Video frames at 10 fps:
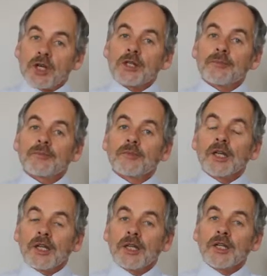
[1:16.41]
Michelle,
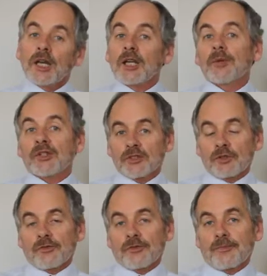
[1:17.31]
Ginny and
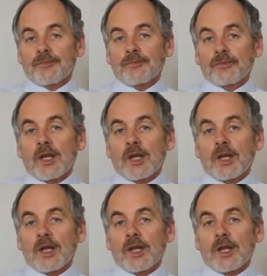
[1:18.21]
myself.